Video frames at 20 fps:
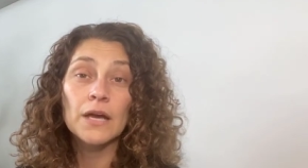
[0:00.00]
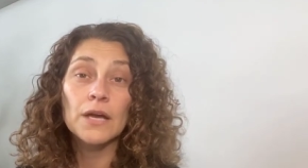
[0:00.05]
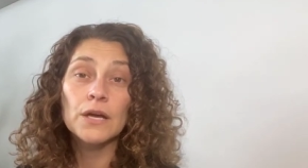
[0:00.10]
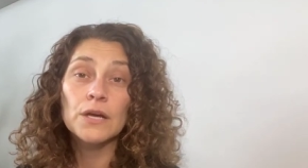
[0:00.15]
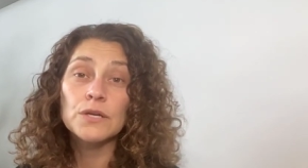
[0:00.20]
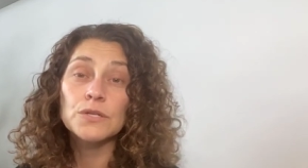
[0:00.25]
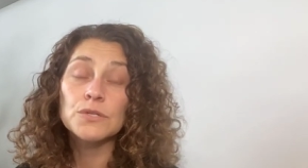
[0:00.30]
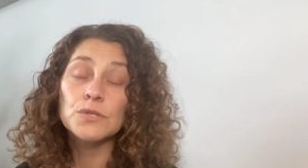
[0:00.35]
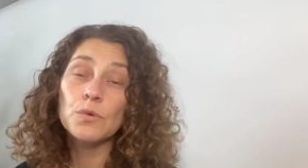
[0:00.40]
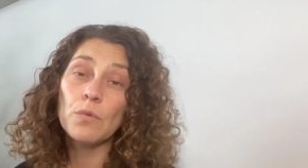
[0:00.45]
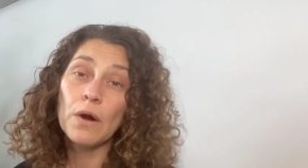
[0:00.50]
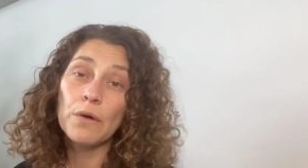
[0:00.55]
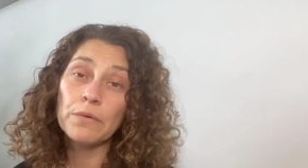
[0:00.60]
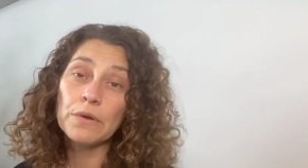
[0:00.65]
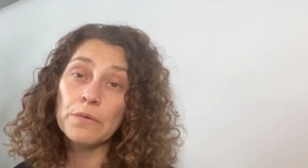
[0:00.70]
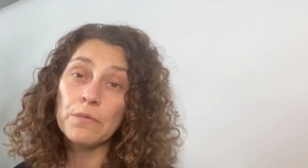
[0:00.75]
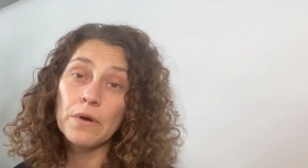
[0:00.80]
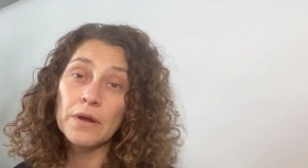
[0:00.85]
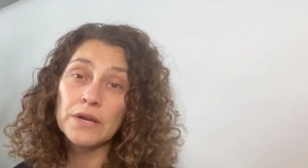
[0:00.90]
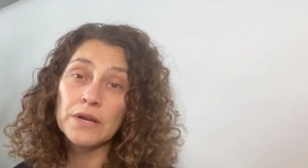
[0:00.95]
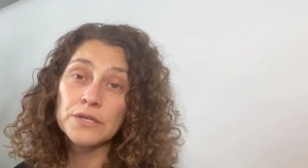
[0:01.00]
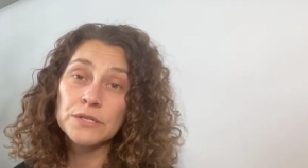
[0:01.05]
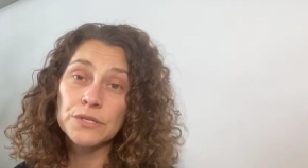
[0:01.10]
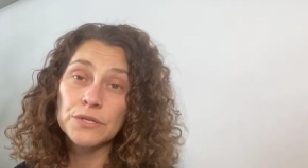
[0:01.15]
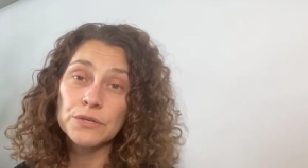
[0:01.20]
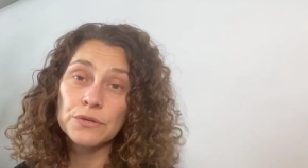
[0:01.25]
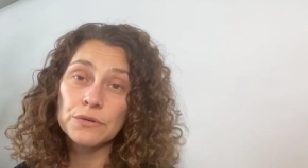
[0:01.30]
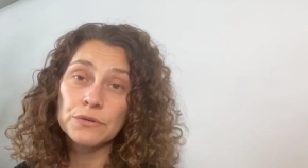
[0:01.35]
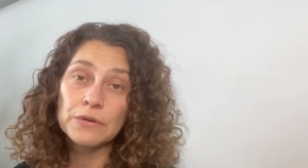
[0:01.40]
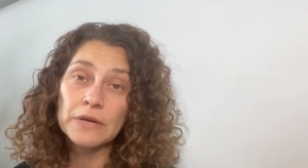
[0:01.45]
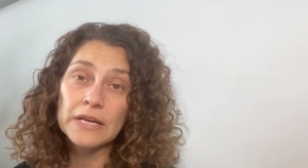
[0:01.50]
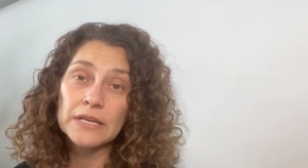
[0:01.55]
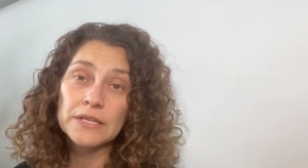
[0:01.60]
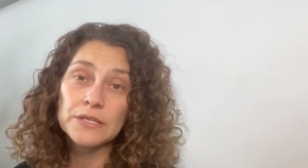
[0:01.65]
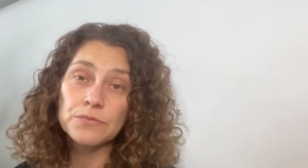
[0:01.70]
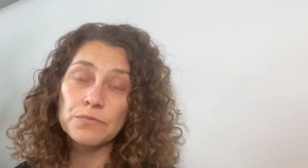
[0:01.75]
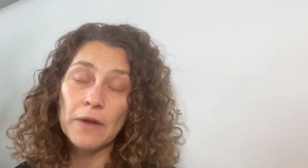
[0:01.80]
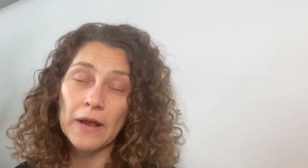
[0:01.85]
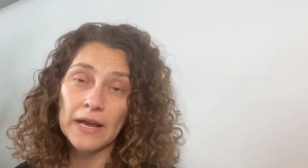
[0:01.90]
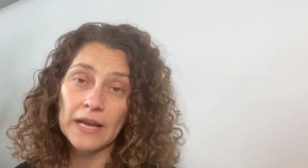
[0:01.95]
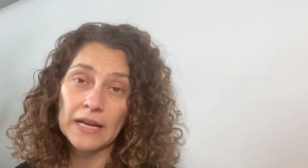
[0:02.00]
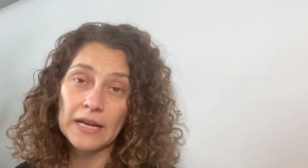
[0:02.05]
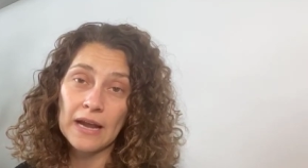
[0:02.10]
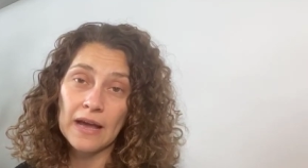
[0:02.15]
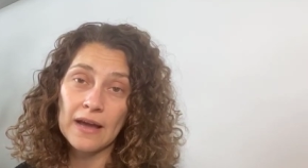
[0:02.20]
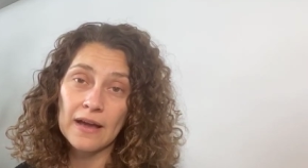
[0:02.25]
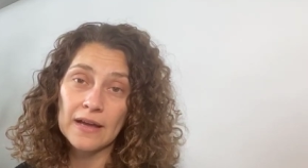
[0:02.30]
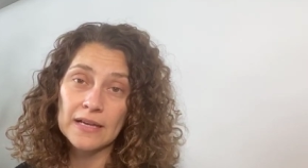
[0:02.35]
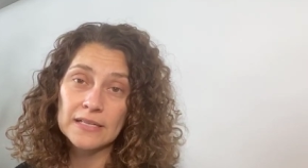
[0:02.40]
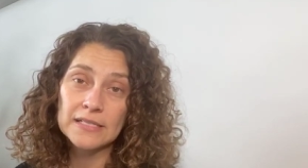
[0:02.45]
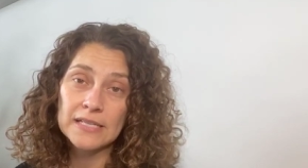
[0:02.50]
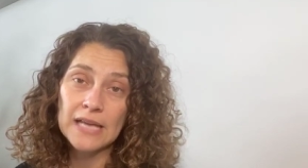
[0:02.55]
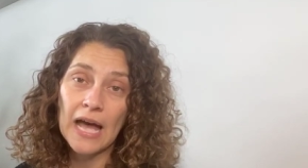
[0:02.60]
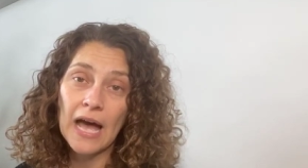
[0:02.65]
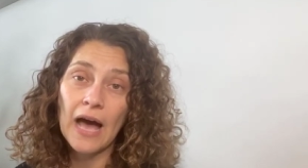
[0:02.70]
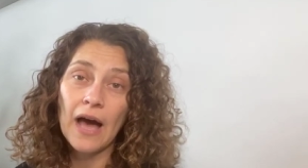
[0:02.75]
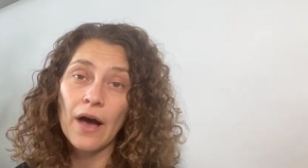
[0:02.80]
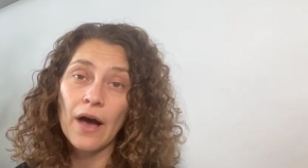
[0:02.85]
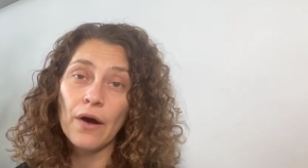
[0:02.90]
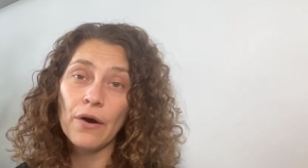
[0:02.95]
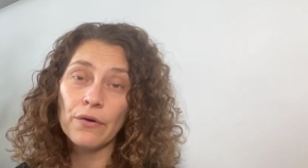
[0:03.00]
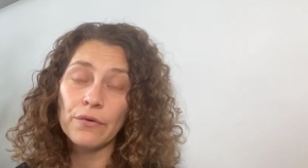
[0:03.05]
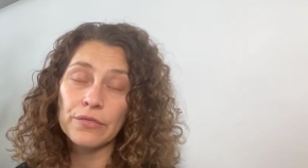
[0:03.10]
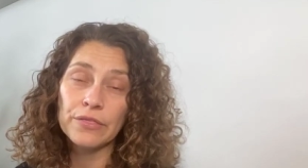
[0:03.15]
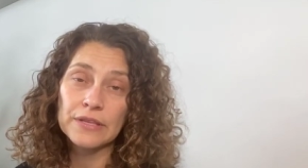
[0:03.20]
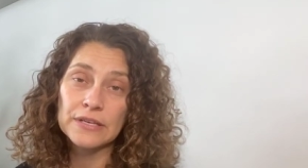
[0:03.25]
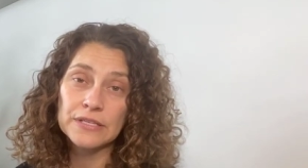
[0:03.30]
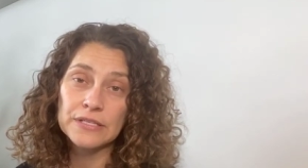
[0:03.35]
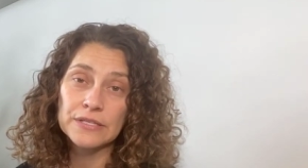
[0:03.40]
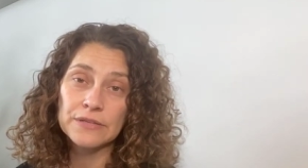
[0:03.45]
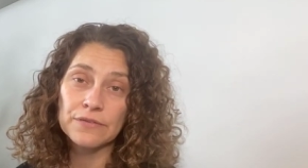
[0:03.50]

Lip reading: So what we want to do is recognize how this